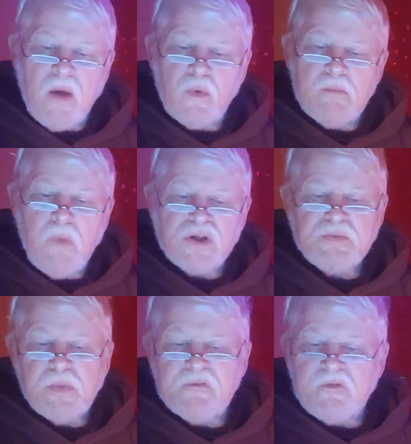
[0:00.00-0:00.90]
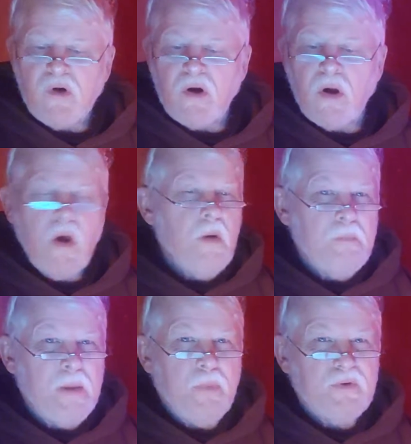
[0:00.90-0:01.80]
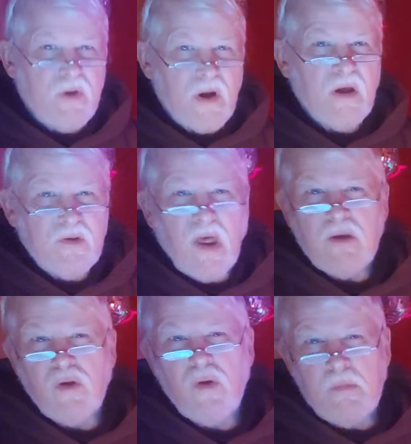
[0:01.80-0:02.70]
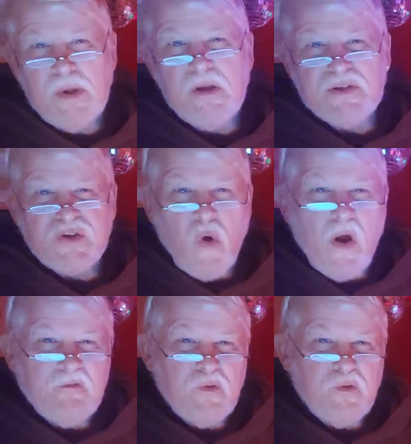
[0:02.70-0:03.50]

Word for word: They would much prefer people to continue to be destroyed